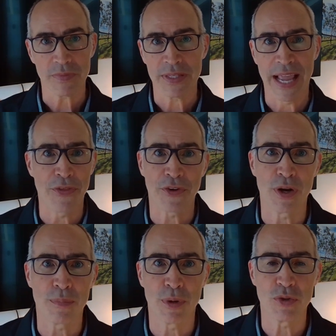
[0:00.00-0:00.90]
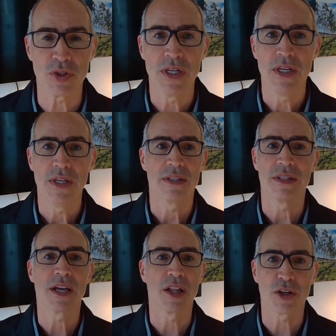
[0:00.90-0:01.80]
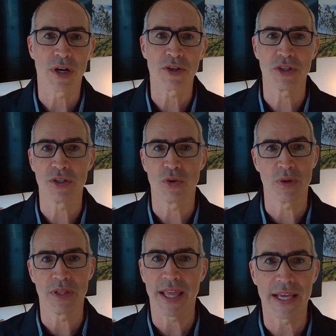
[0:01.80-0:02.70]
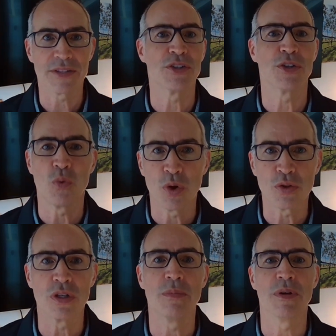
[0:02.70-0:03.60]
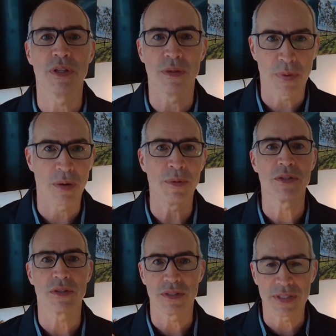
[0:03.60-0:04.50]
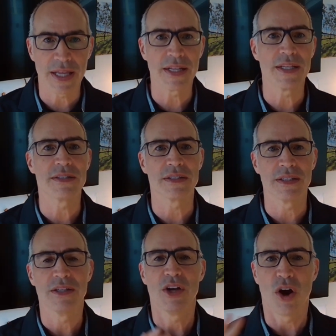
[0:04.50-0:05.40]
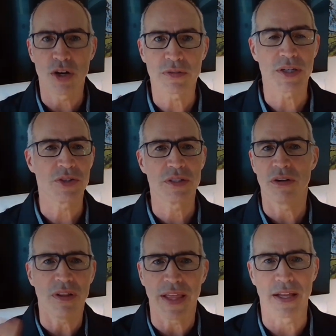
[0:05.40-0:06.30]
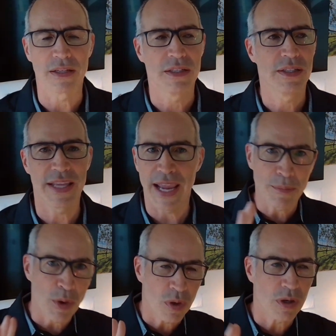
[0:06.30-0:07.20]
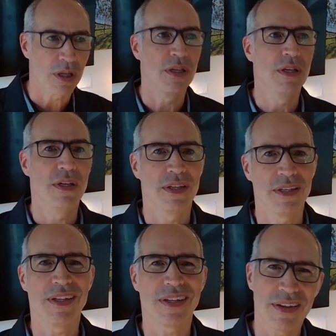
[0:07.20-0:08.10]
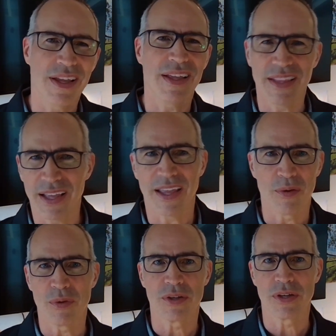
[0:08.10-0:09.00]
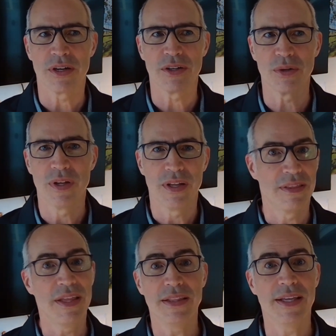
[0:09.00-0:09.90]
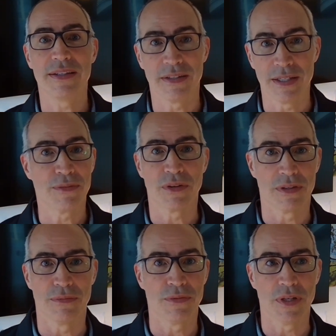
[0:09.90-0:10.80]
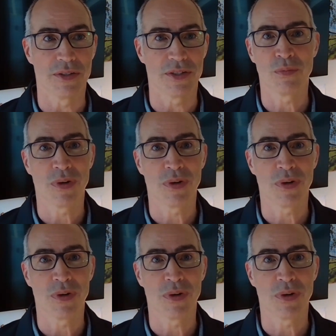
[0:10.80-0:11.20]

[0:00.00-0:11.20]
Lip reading: how they're going to approach the color correction or the casting, the wardrobe or the apartments or the settings and the art direction, all that camera work. You're like, okay, I think I get what they're going to do. Then they delivered the footage and